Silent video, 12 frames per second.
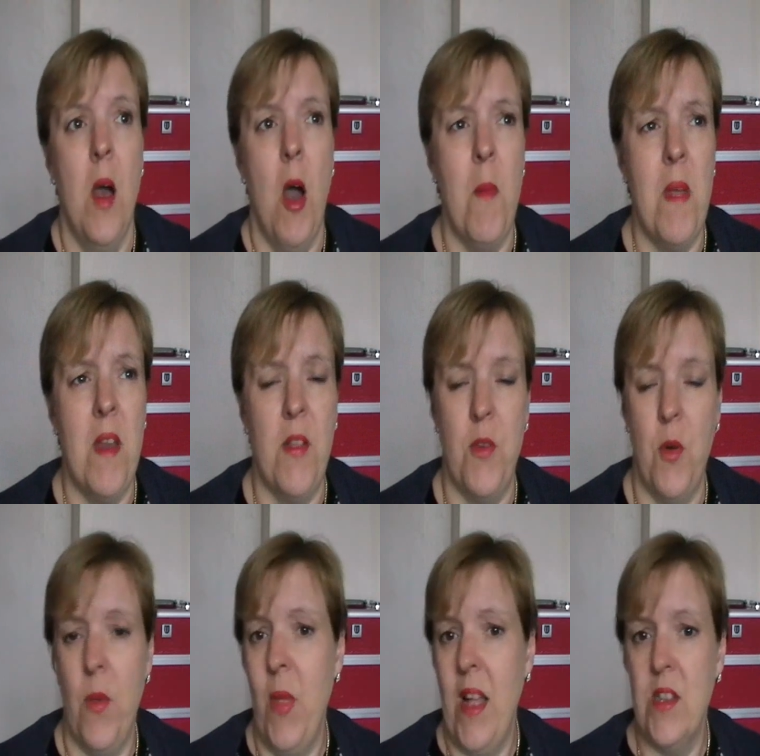on me and I
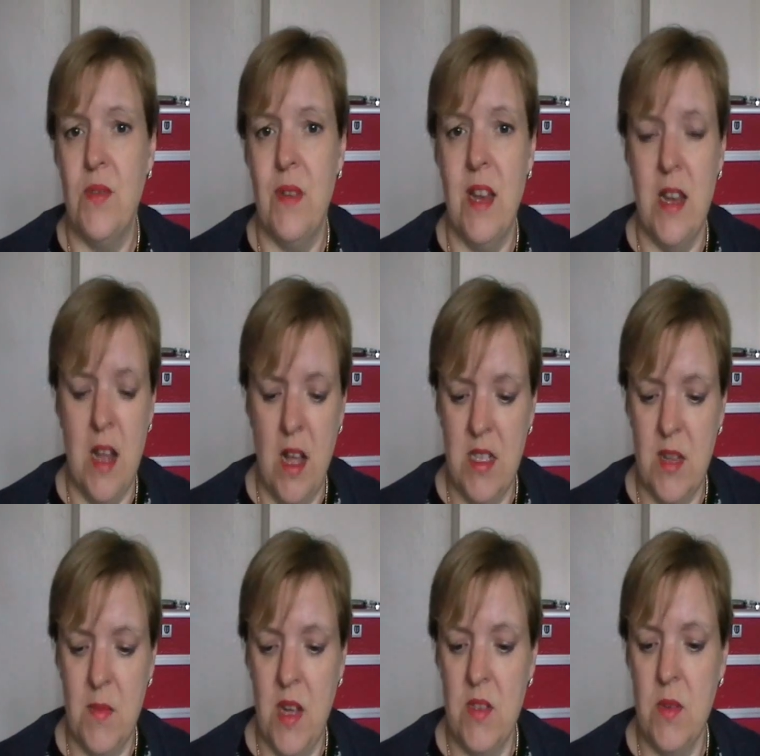thought well that's really nice
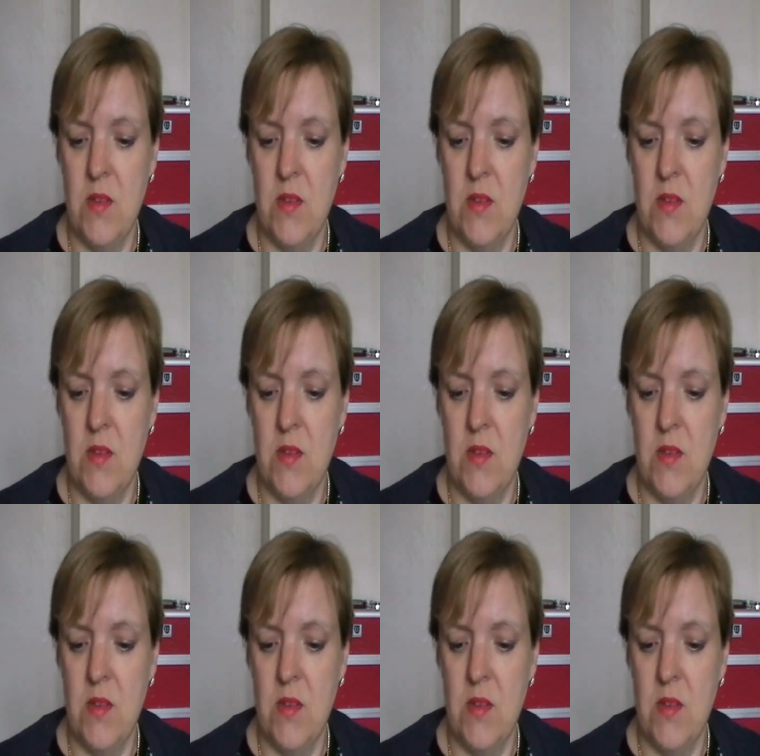I might as